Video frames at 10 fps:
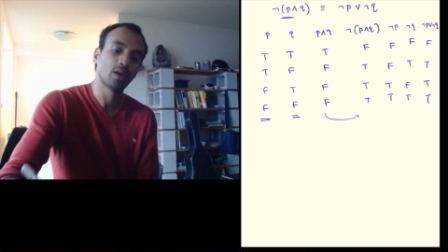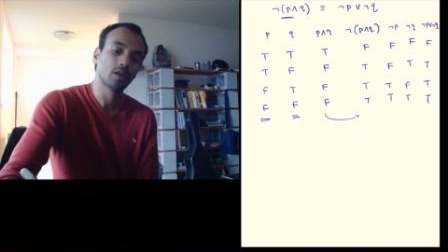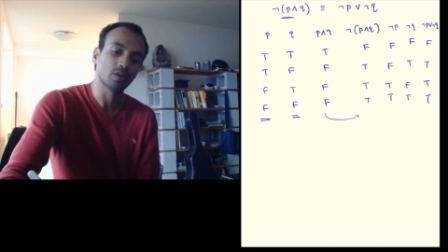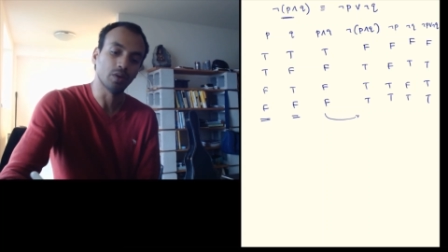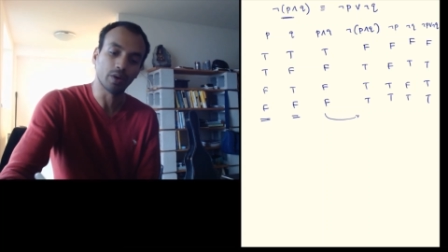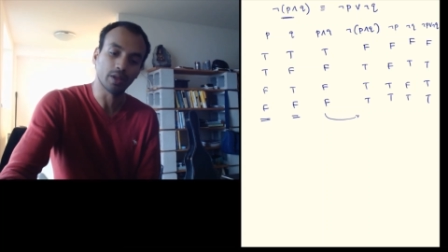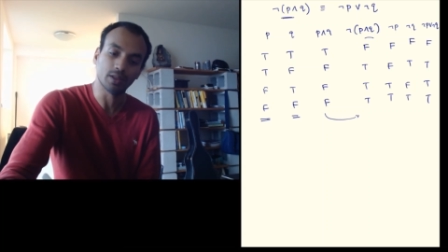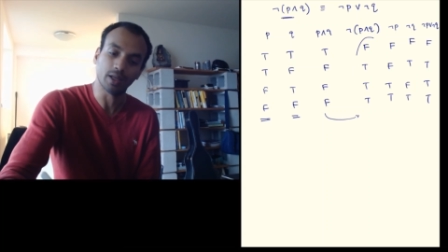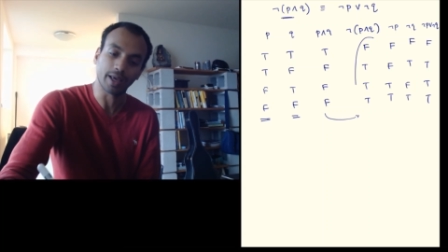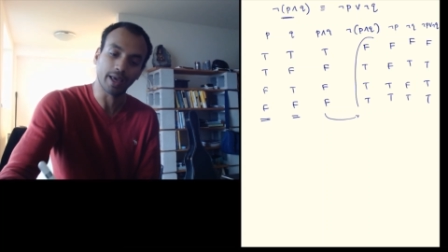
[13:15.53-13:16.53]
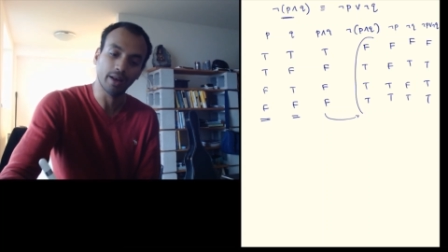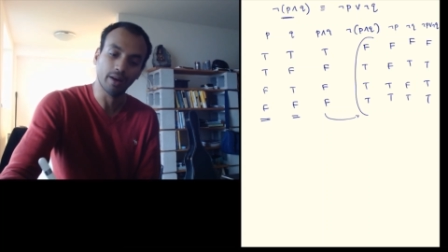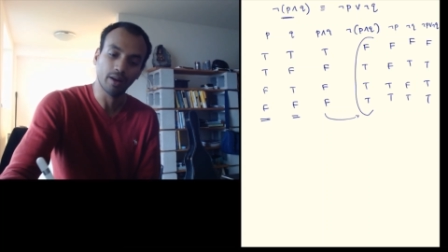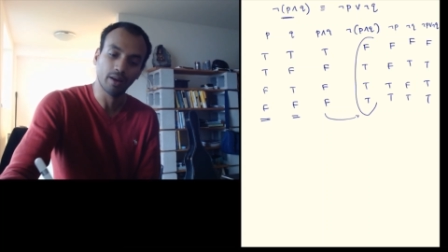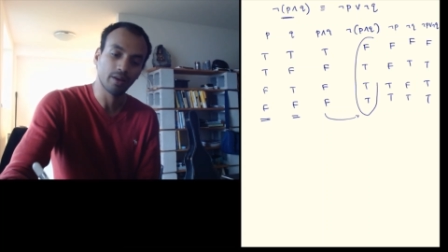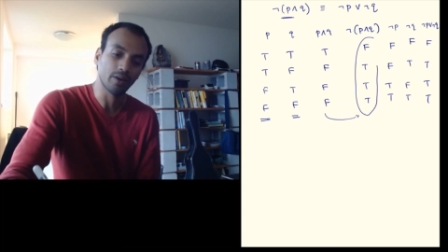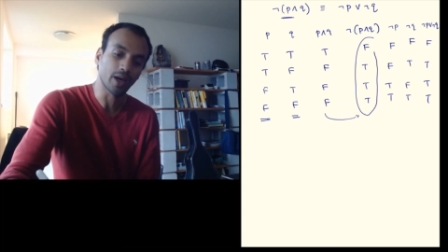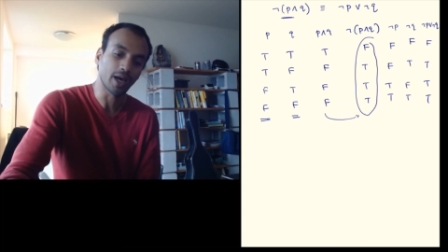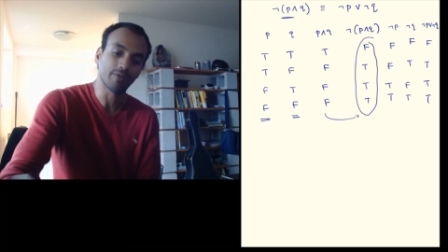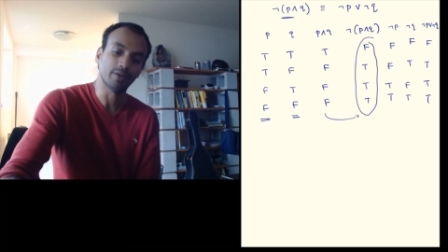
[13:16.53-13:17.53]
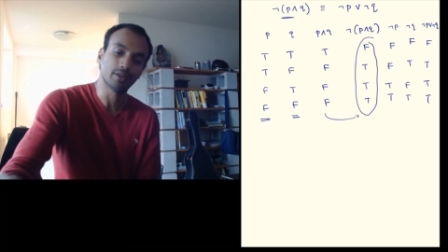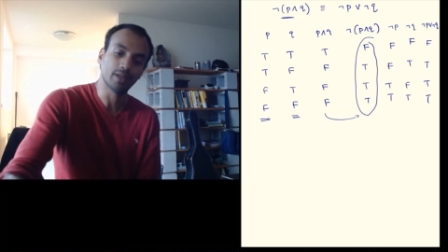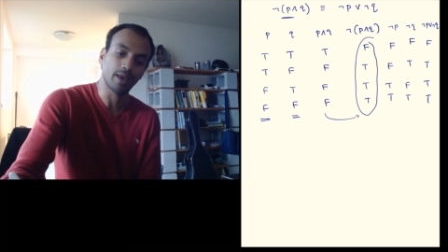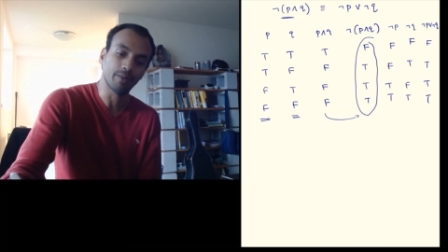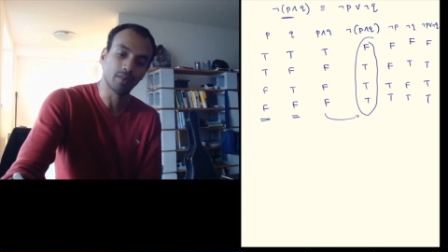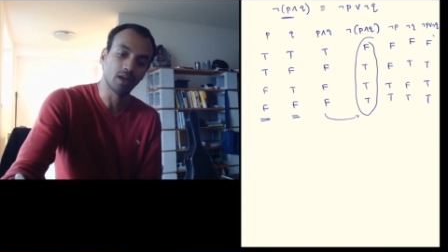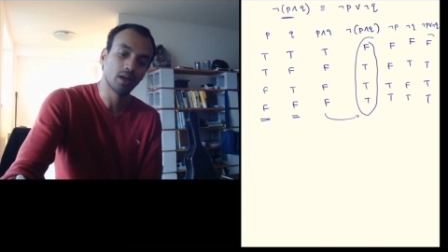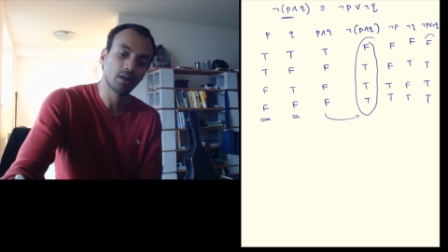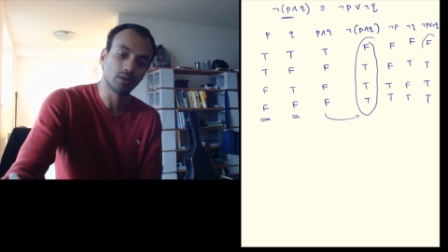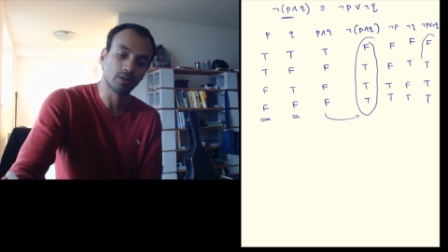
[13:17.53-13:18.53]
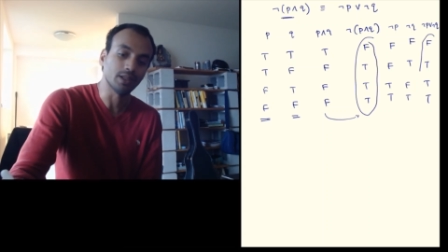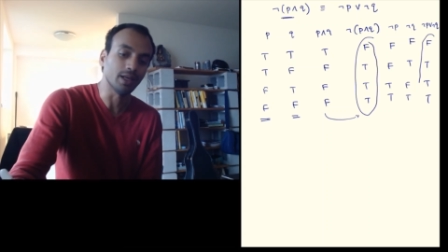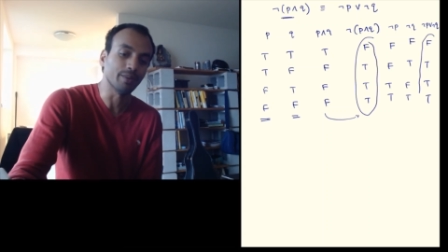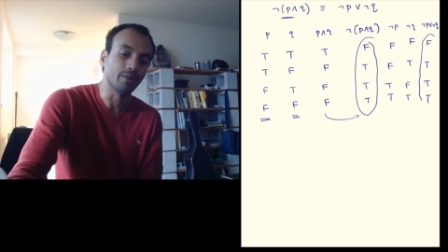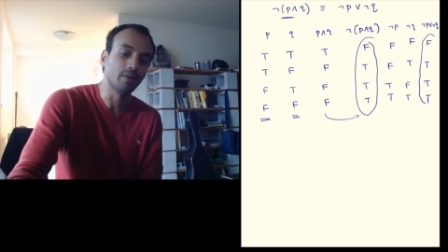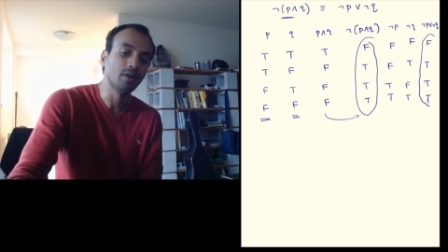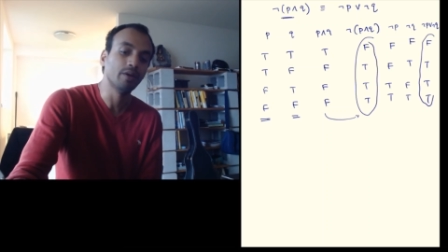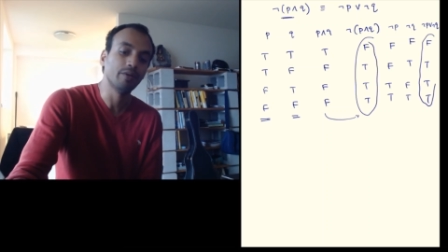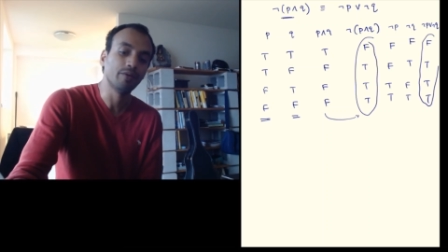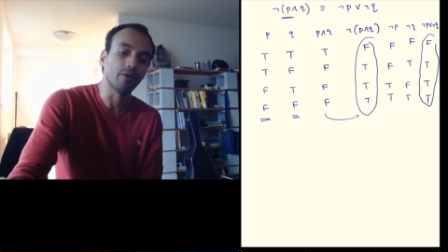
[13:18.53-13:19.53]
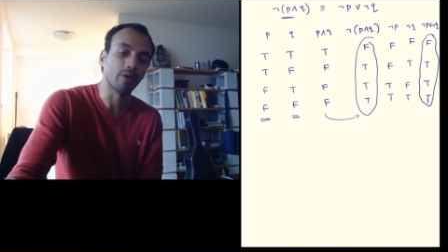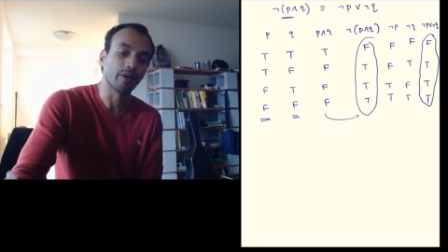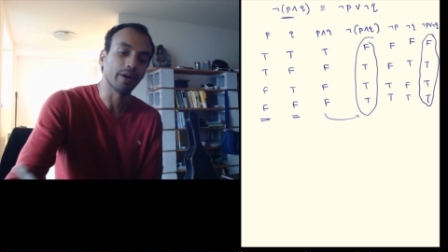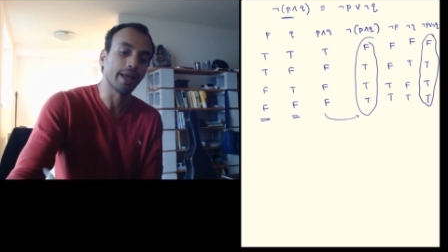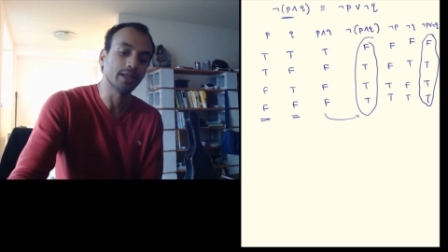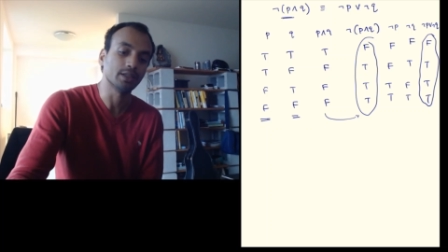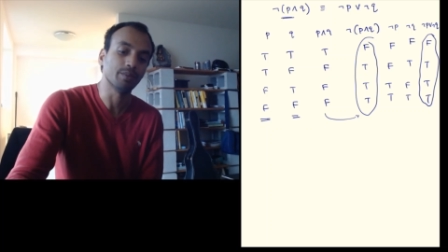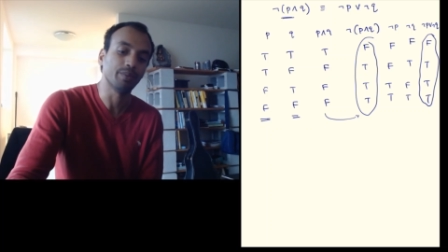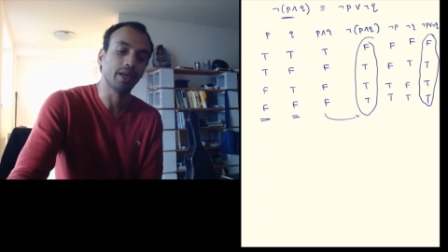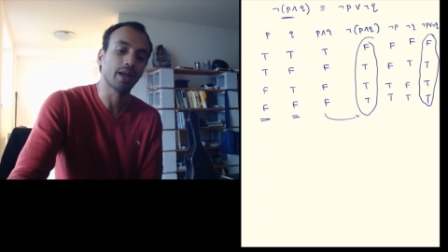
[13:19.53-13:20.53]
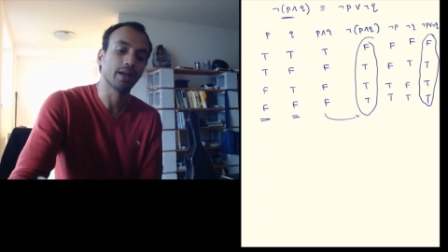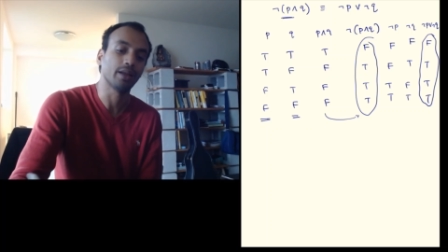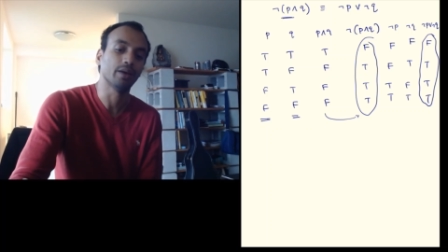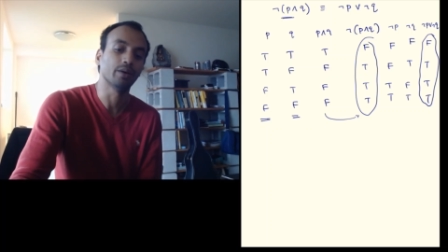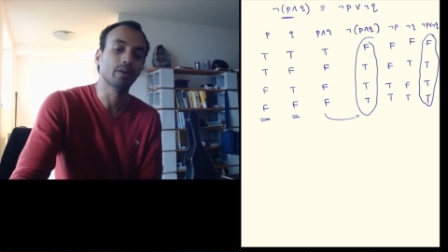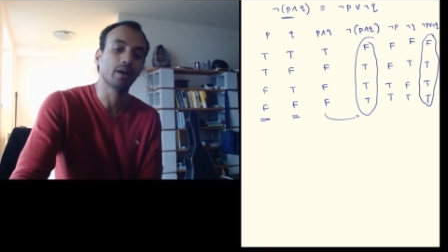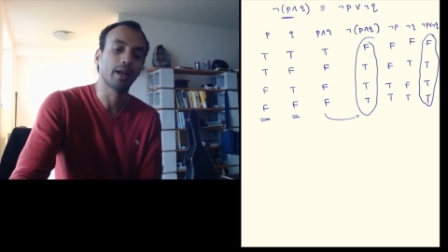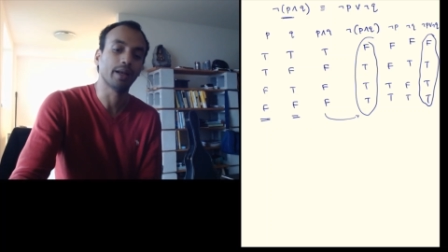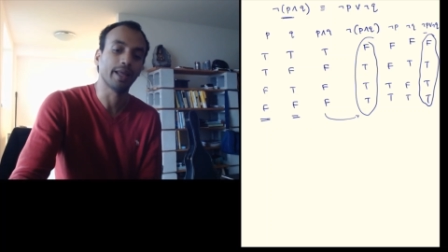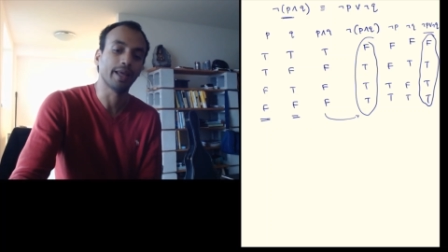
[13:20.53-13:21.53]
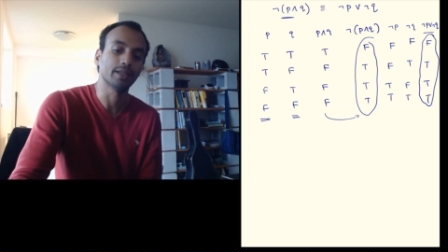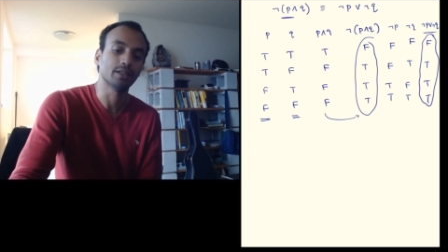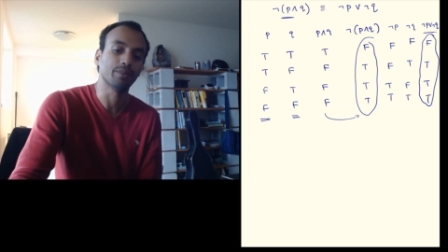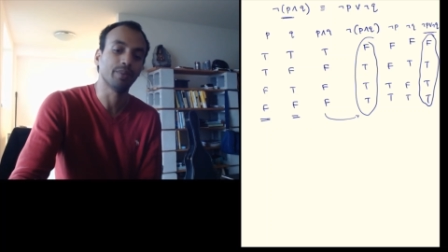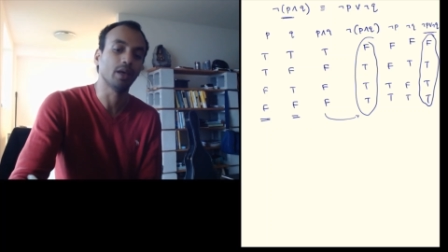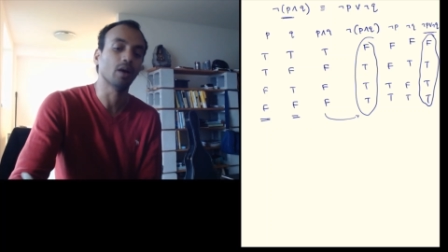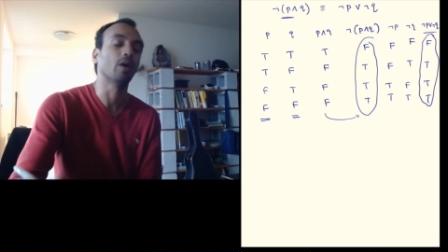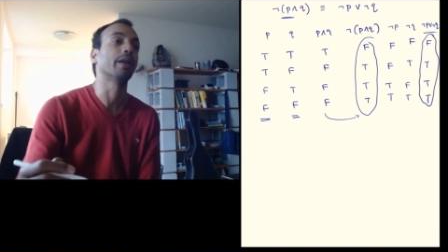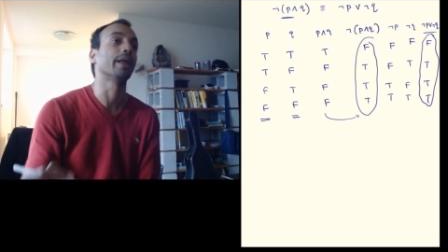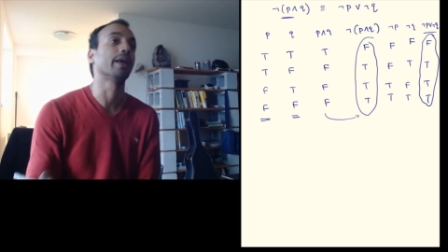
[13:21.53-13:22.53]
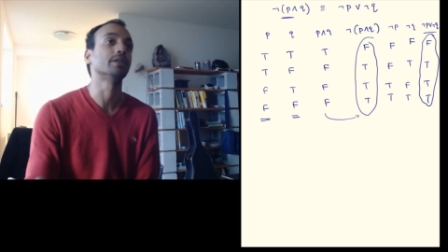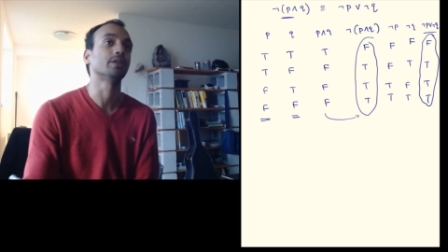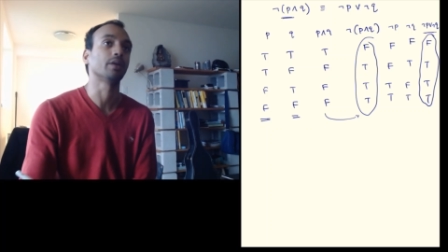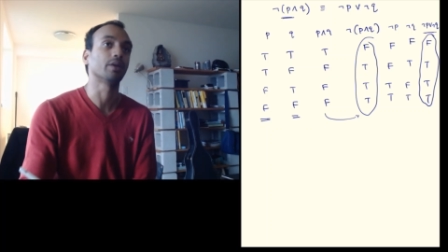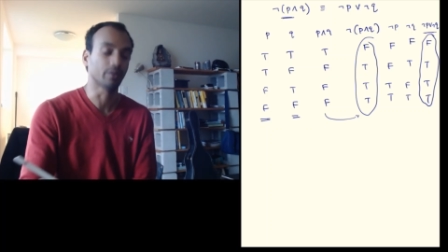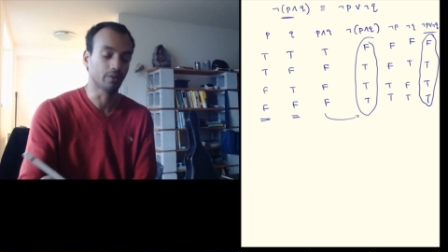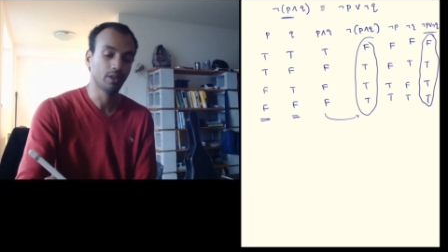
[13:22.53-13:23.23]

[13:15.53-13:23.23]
so notice that again you have the same truth table for negation p and q and negation p or negation q.